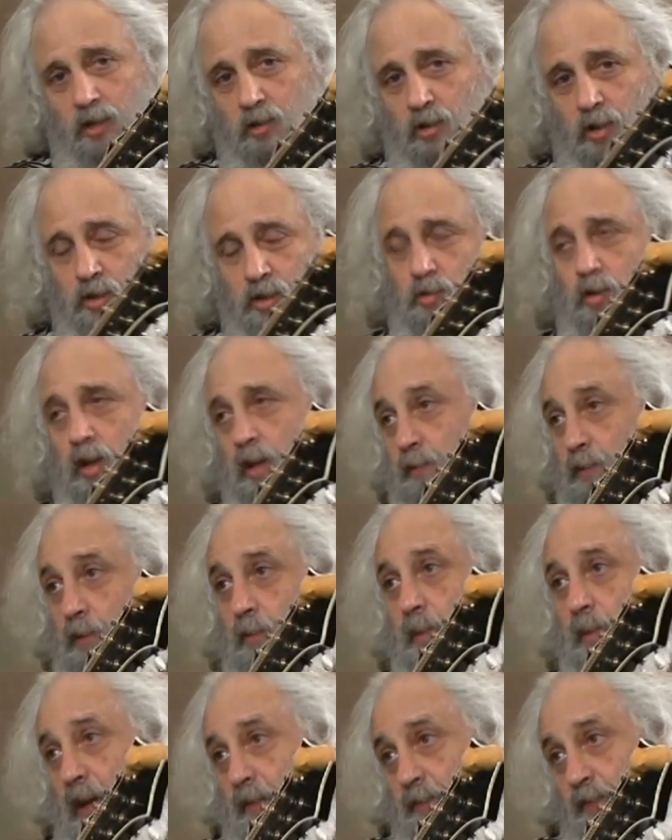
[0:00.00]
under a tree for
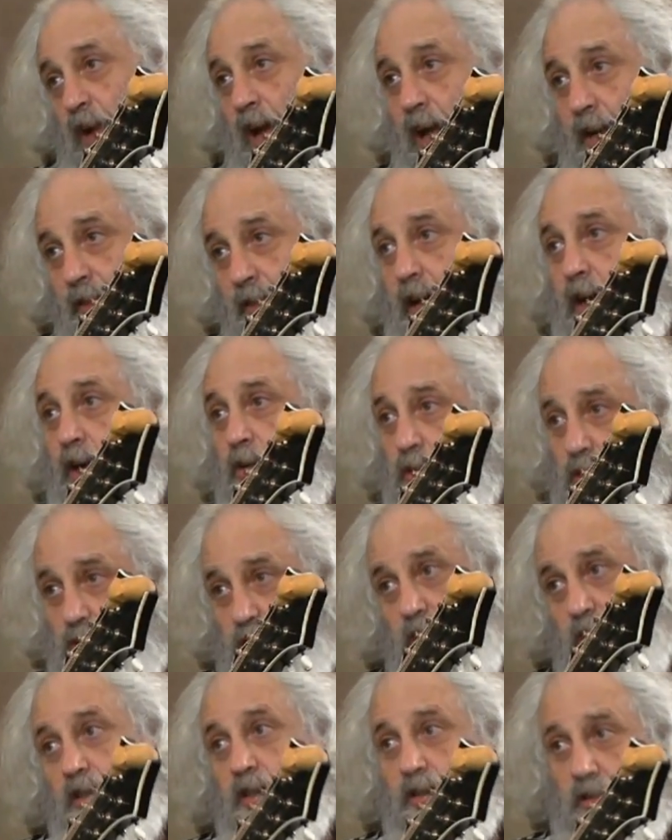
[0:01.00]
about 5
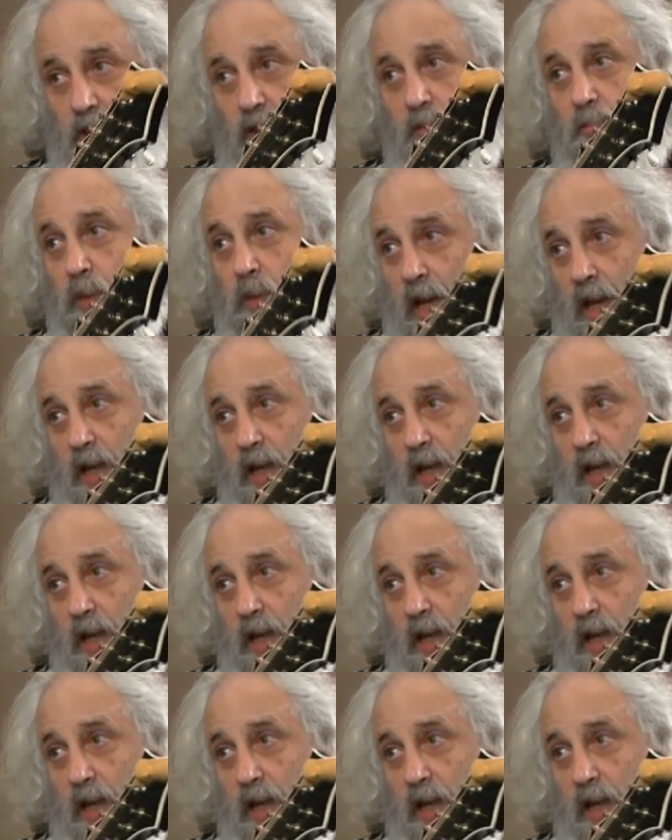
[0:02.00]
hours and then come